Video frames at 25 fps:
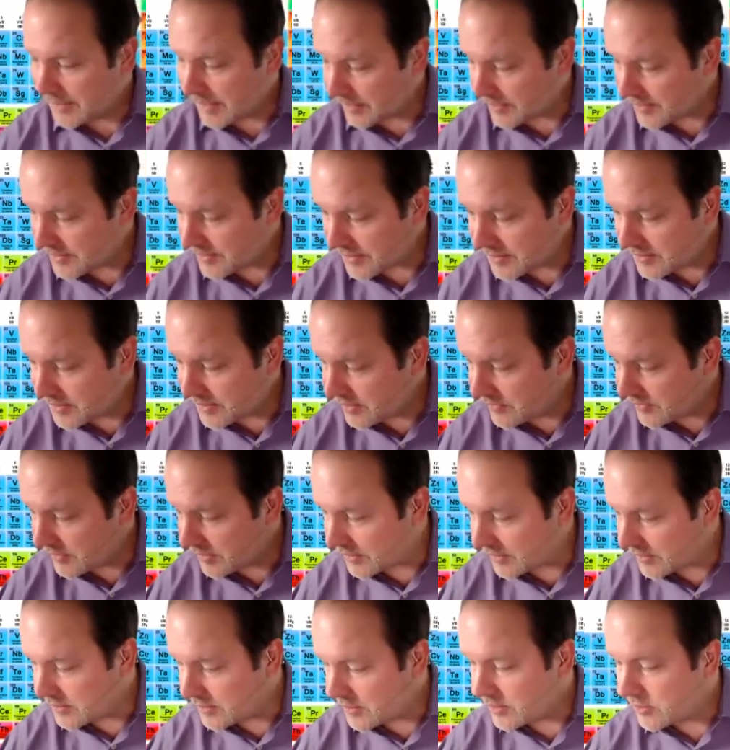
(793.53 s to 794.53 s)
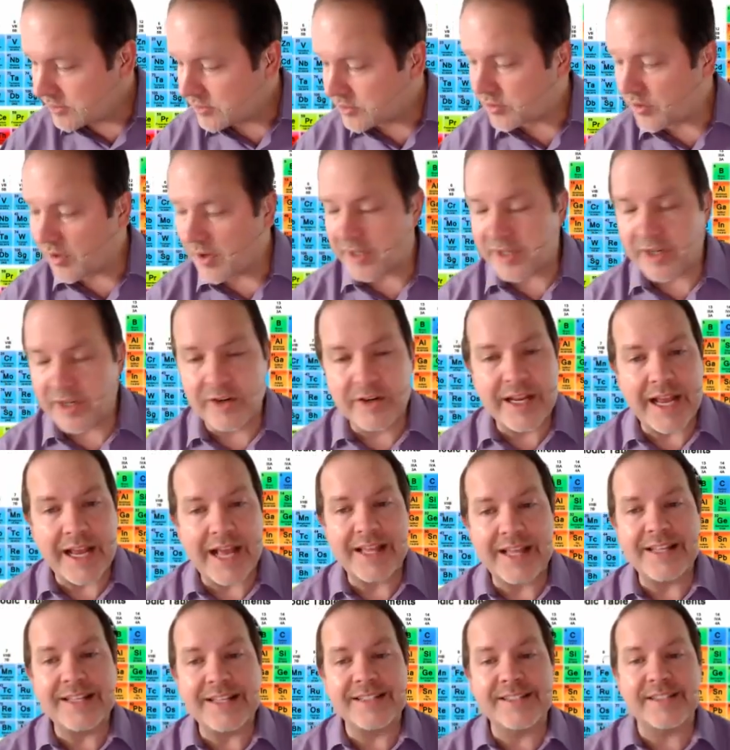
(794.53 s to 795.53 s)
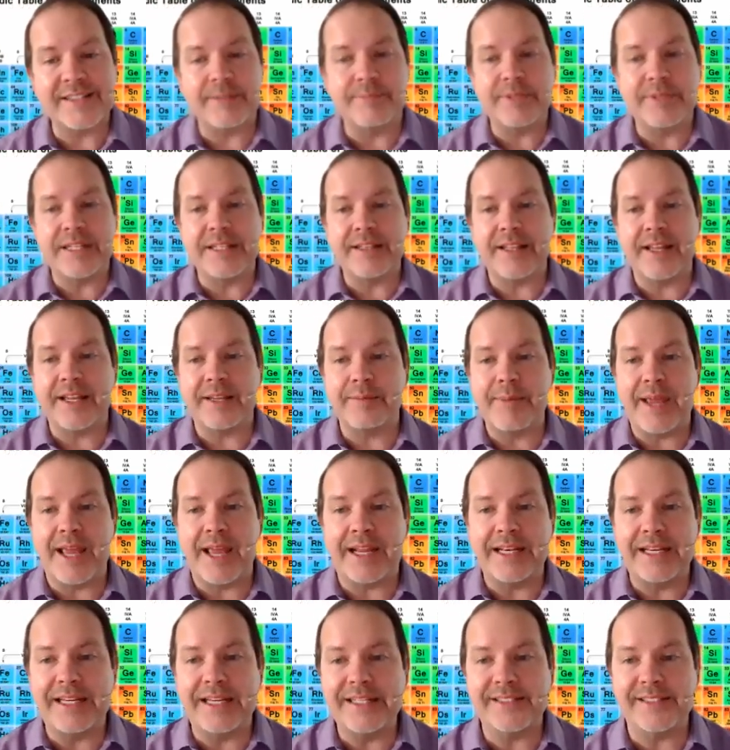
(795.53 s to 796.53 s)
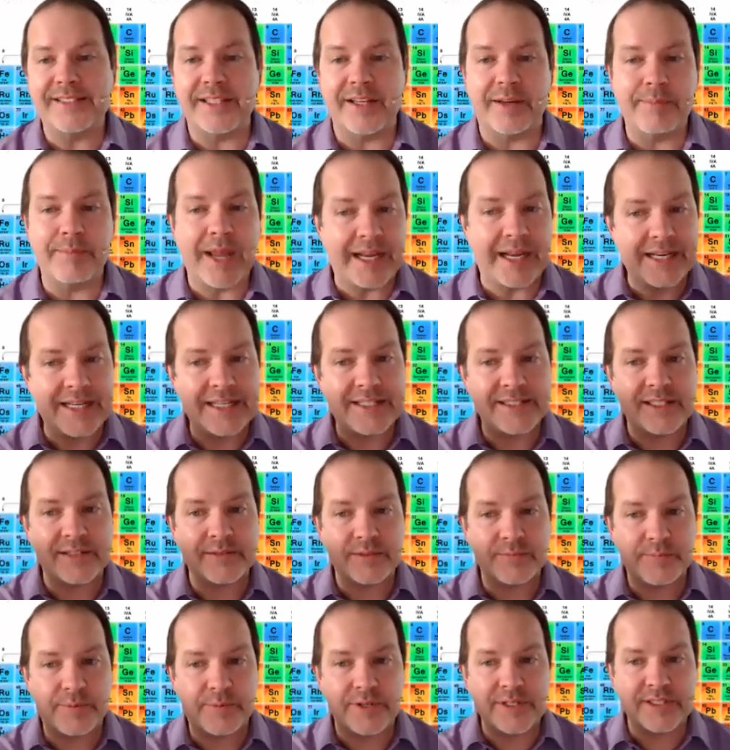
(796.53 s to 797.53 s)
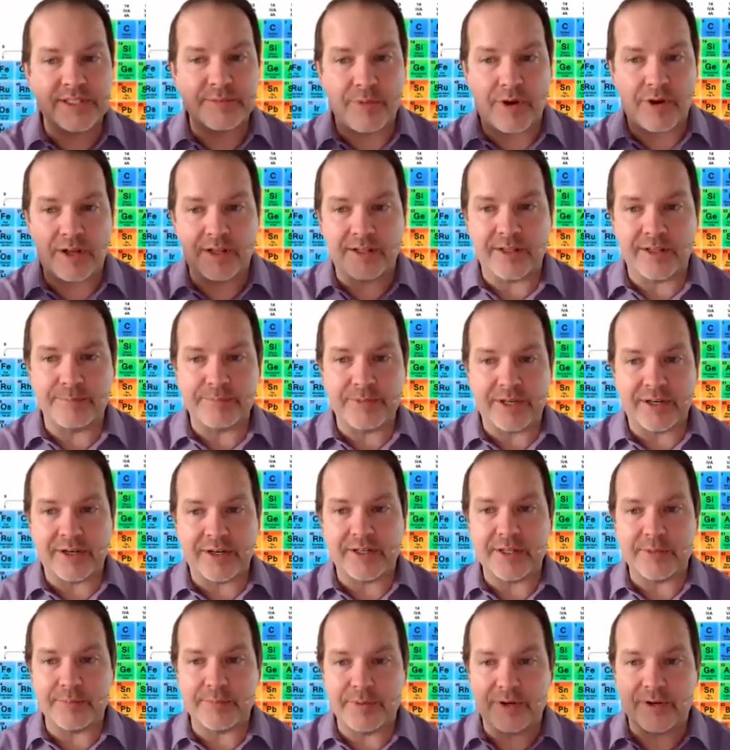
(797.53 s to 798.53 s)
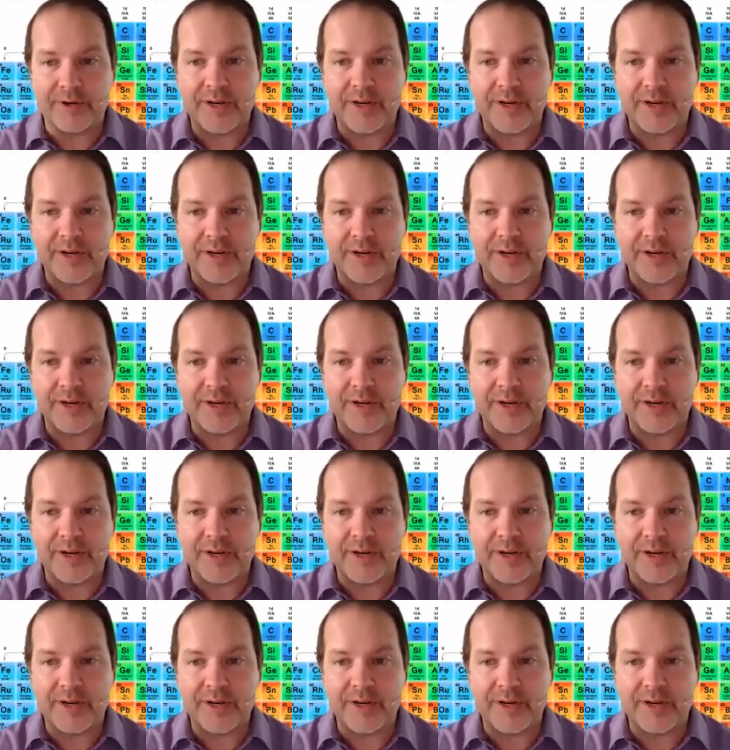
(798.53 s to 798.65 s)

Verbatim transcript: Now, this is even stronger yet in something like magnesium. Magnesium is pretty small up there on the